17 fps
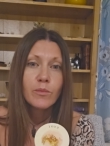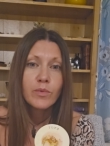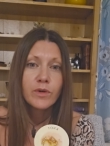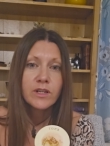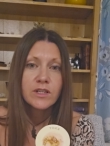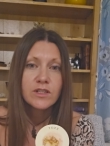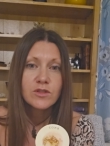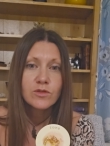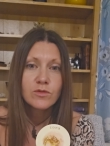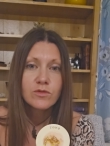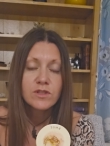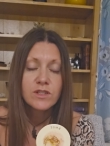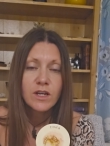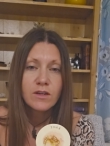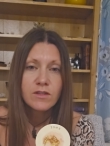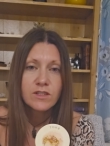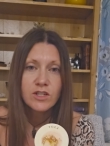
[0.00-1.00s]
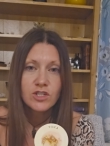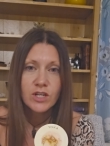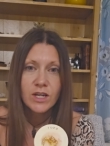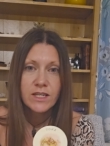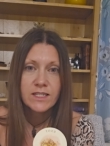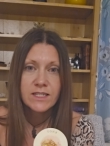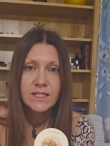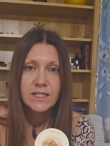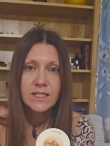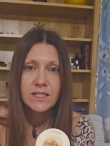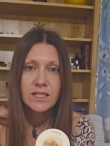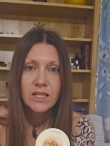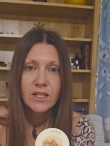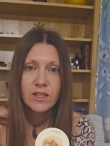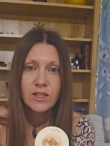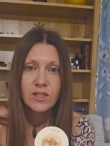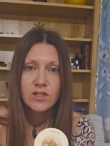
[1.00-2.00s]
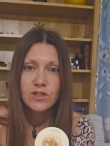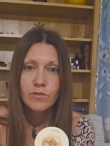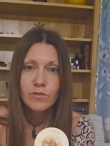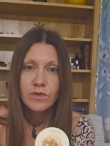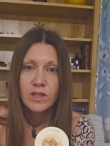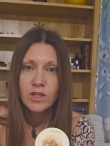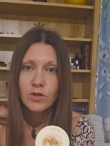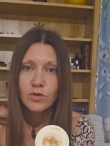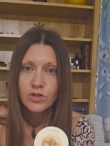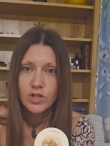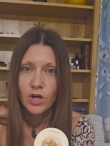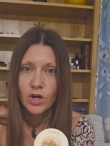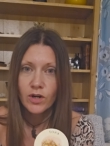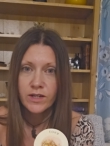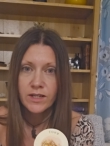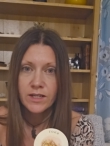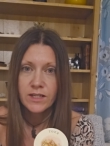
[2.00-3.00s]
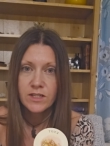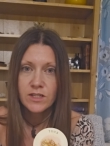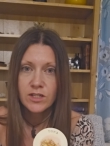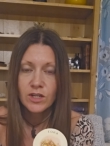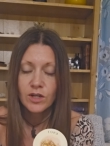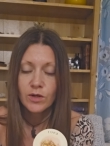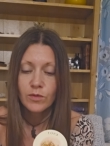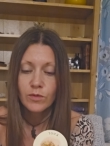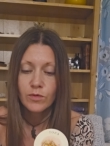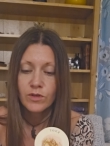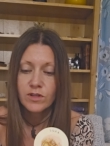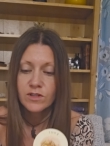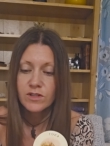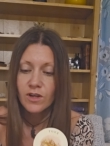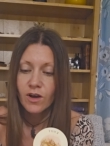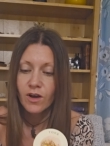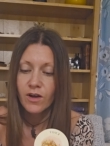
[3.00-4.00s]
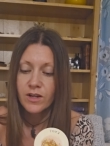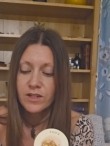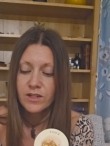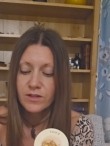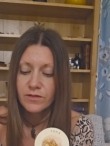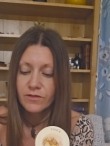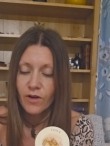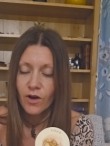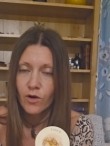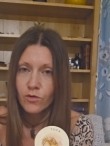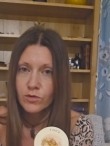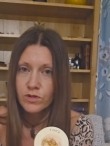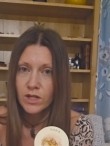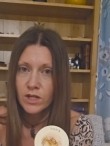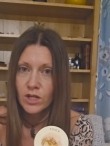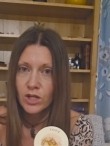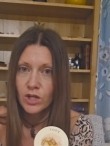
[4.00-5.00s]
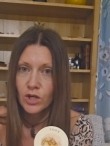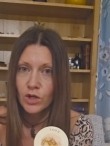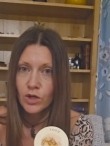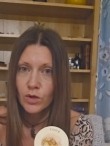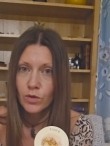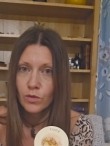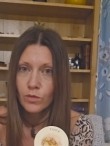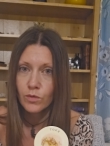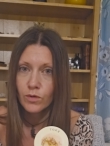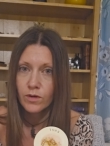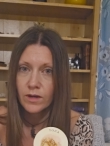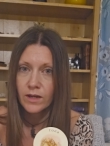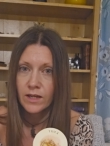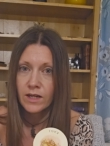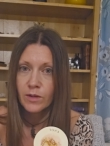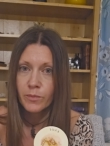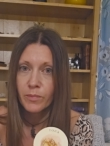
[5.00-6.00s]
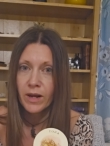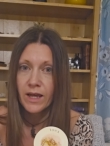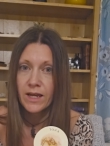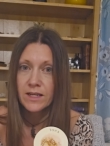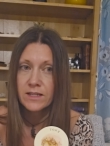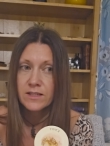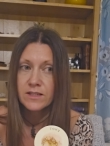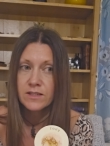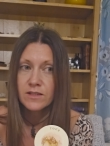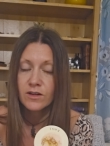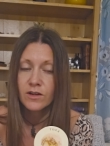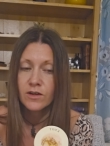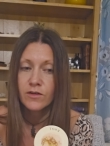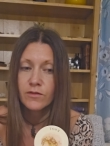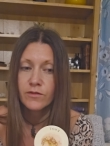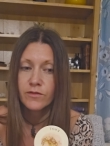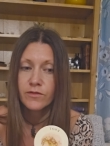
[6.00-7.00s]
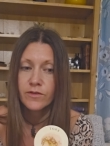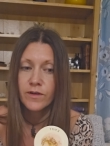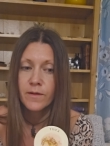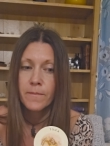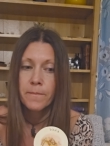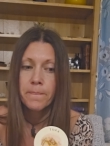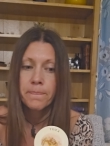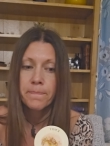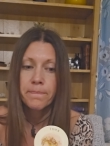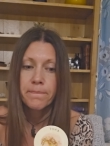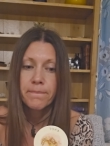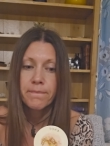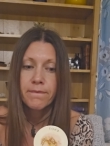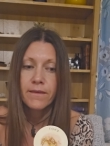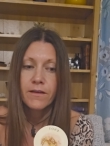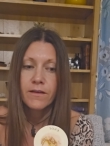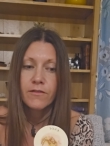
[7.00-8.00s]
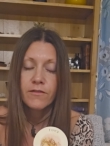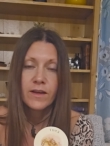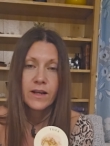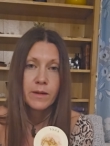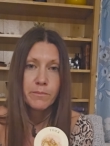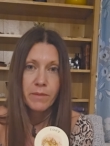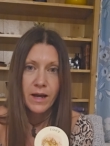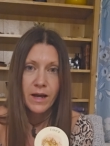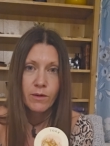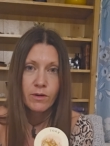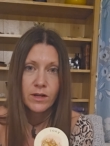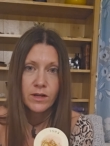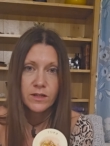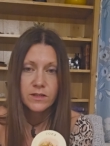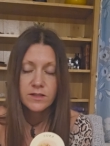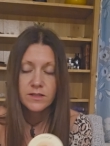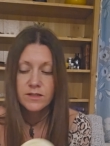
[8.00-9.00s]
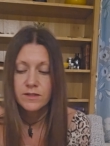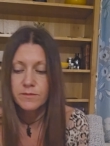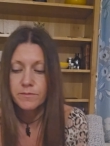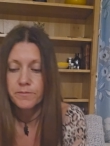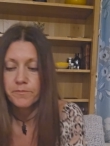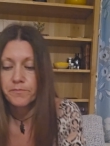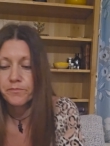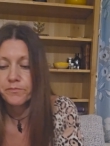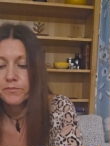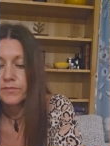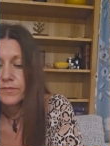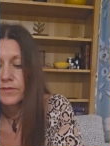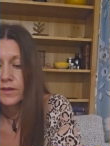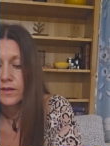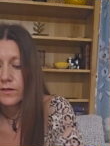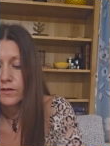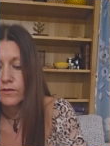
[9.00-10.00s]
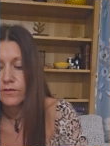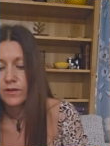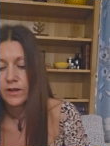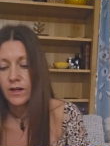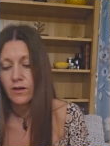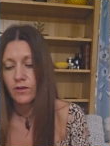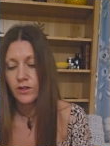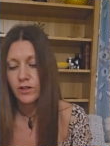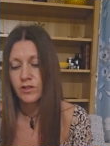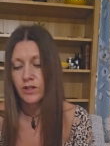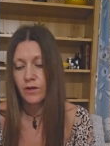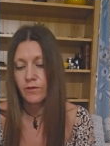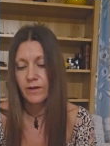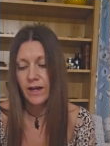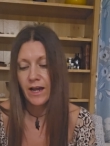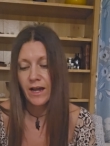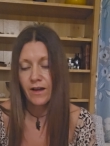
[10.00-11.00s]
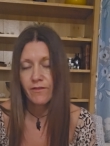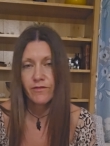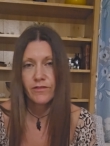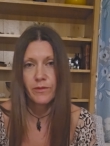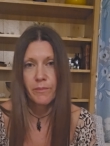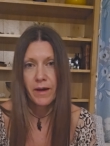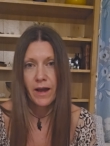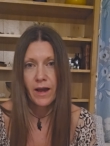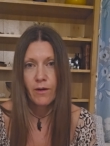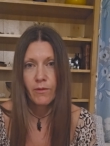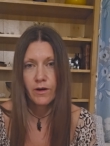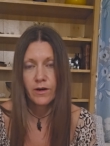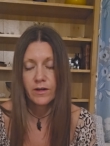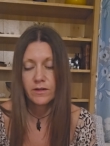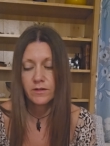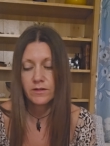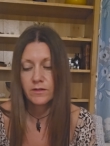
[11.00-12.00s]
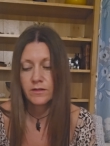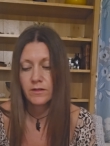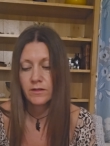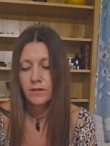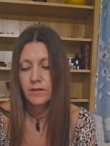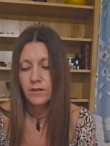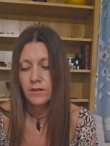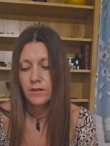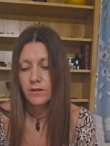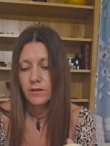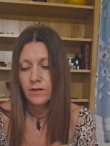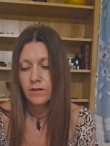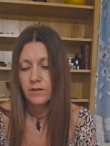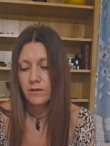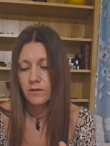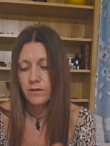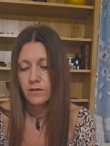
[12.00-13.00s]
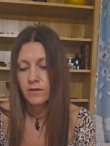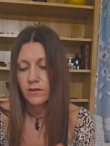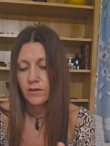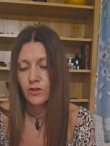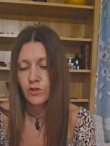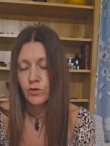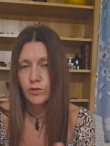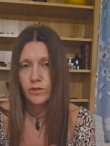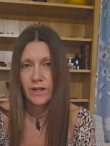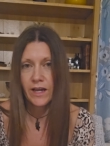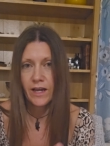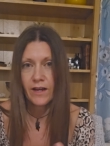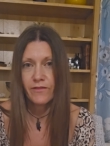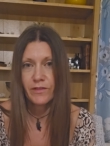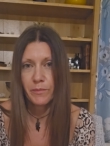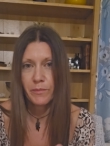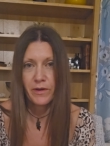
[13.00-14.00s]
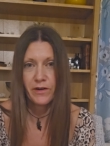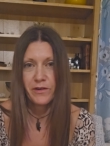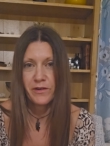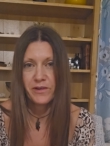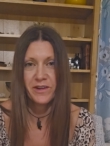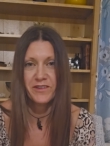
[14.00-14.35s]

but it's also suggesting that there's something you're tied into that's kind of holding you in a place of feeling powerless, feeling like you don't have the power. Don't have the power.